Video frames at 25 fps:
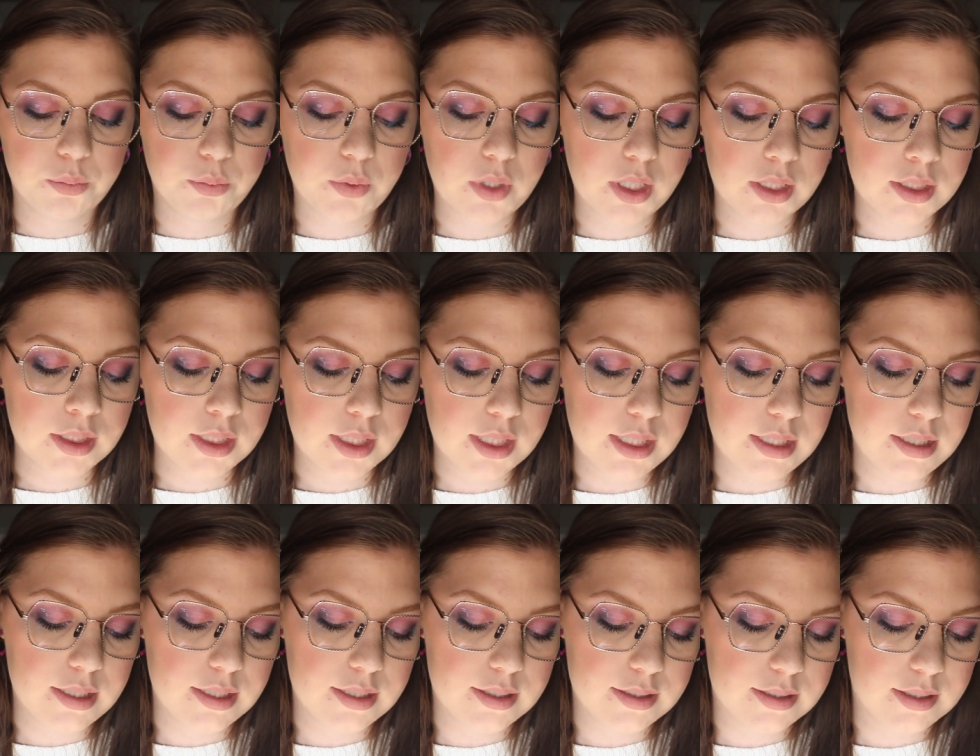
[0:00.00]
One
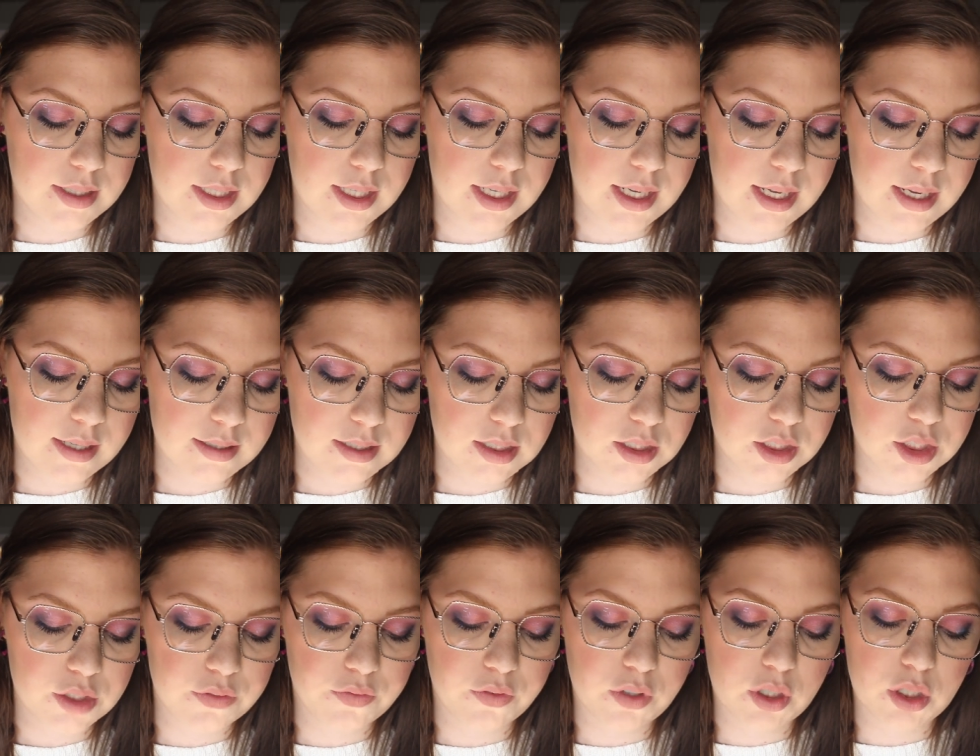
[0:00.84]
is the
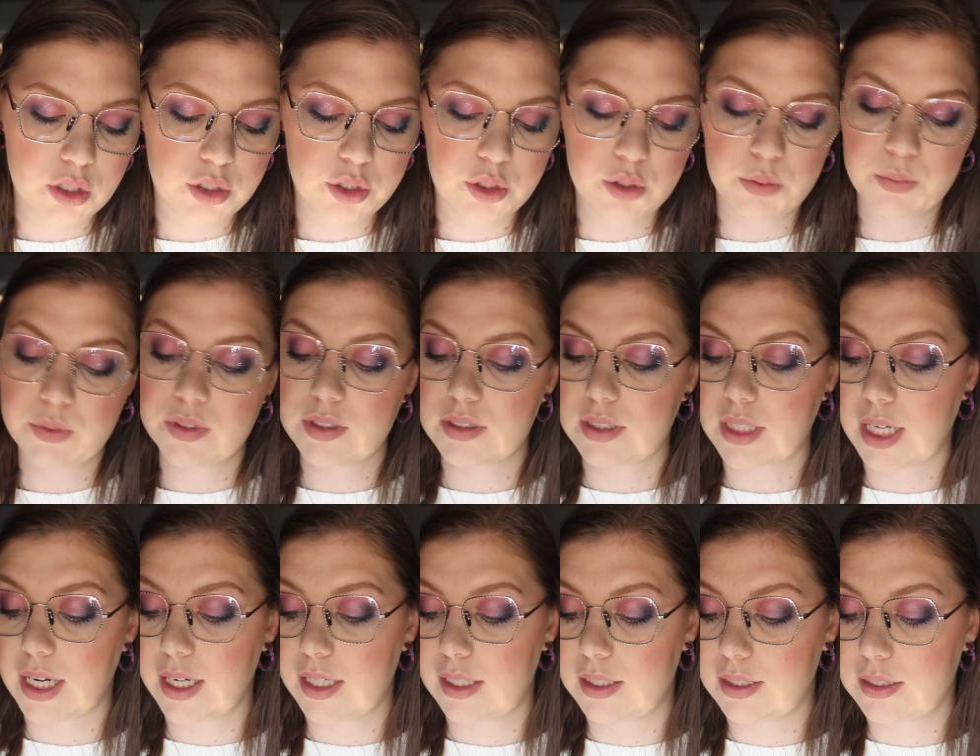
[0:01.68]
Essence Volume
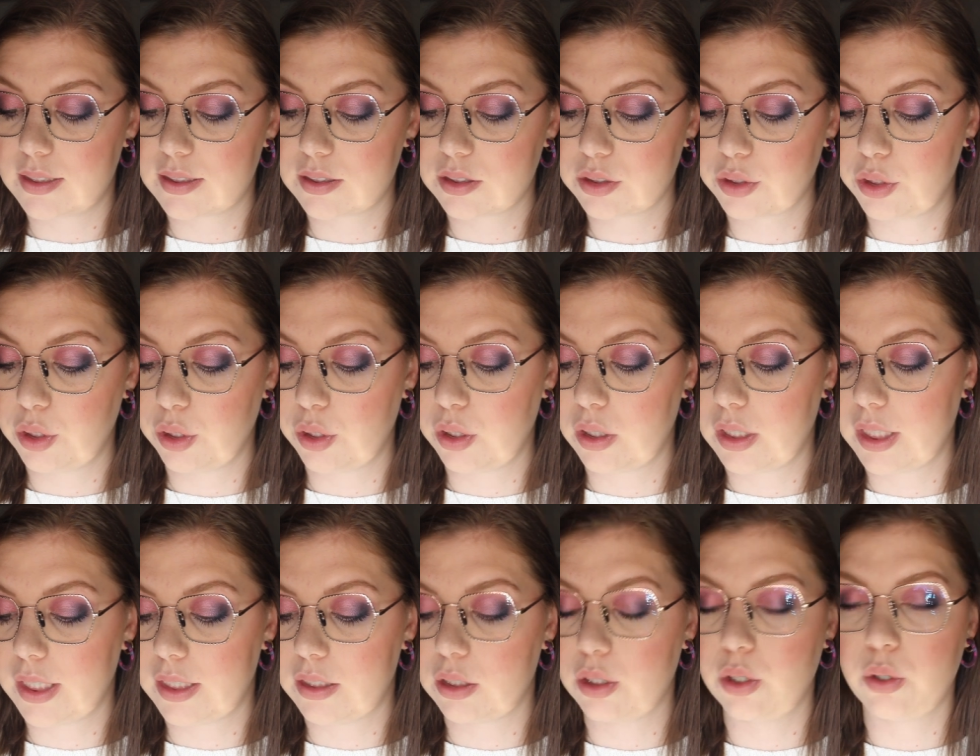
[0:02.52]
Stylist
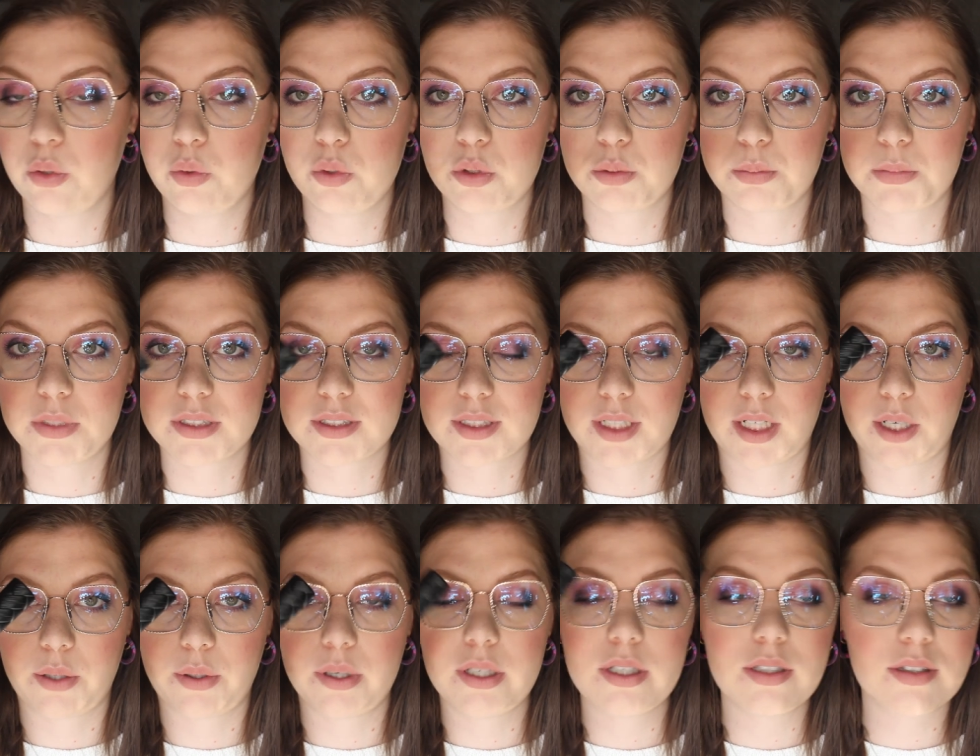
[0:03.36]
Curl and Hold
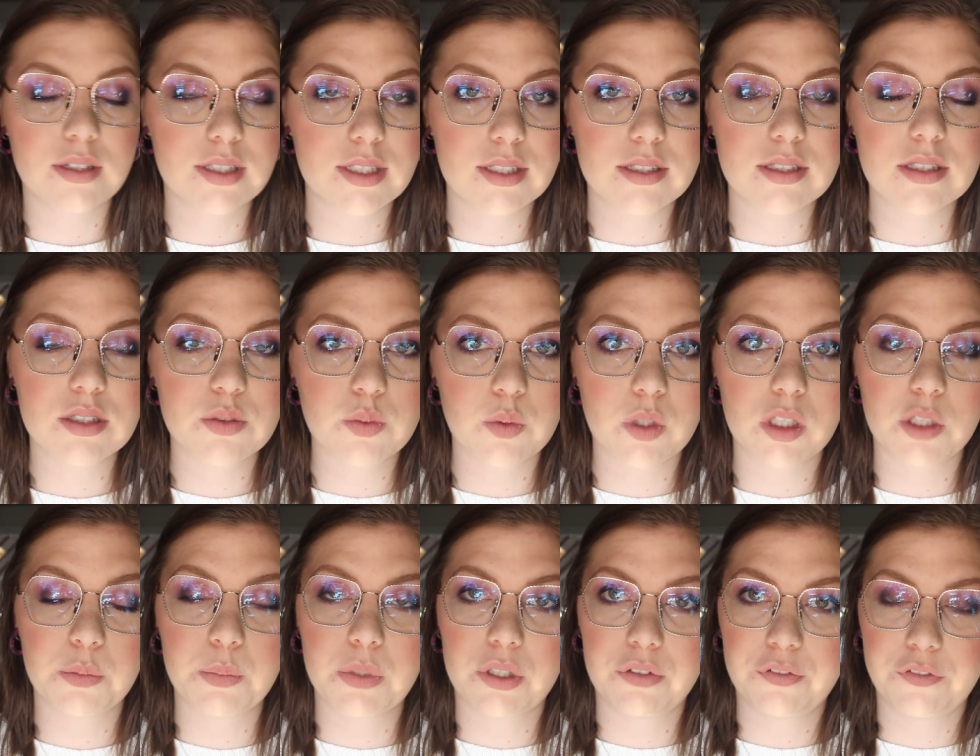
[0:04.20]
Mascara. This is
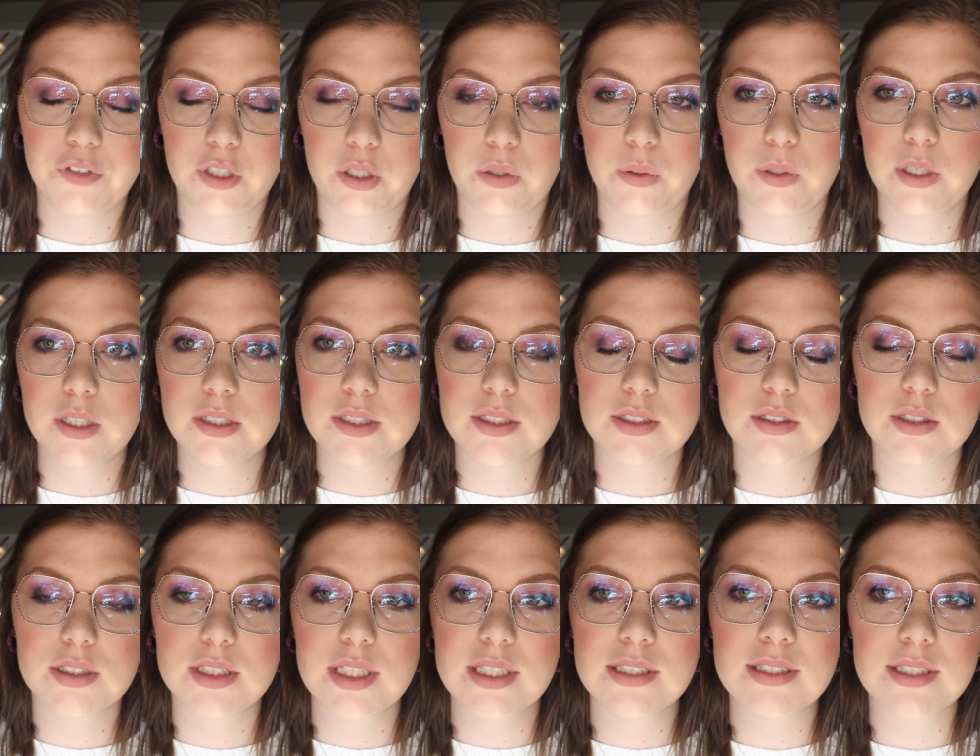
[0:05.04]
one of my favorites.
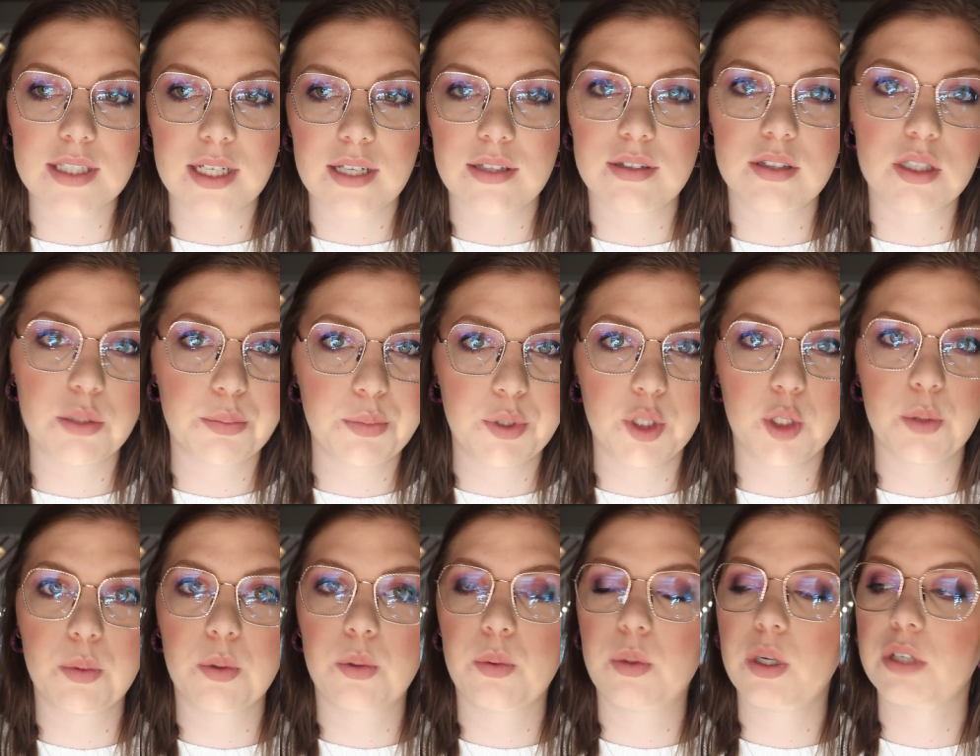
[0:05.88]
This and the
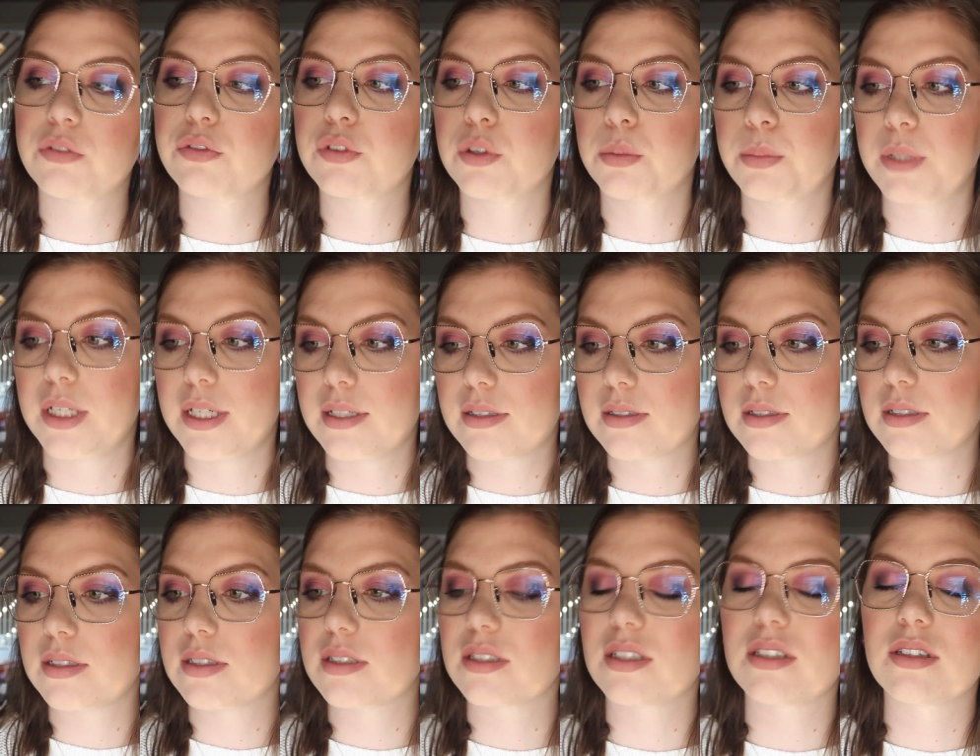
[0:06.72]
purple one from
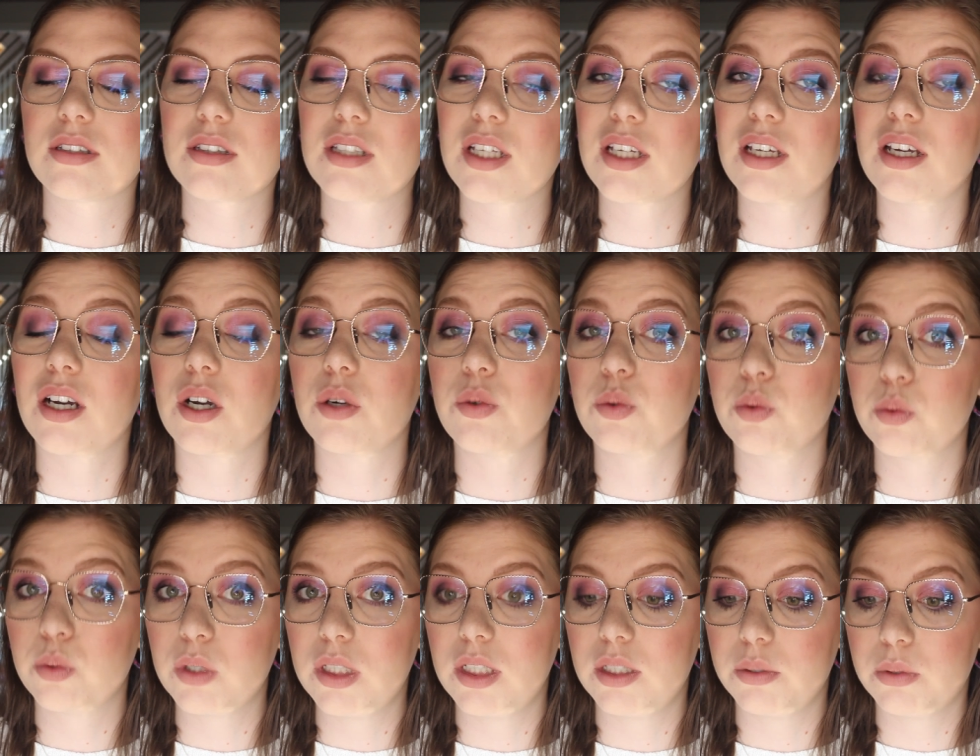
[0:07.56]
Essence, they are
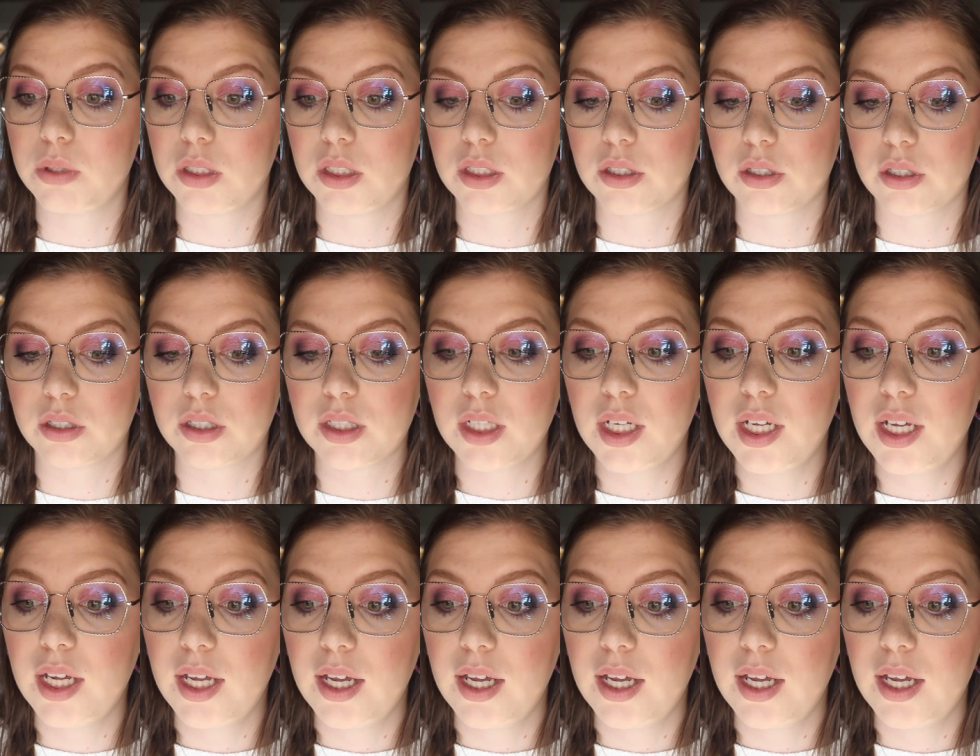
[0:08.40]
really, really good.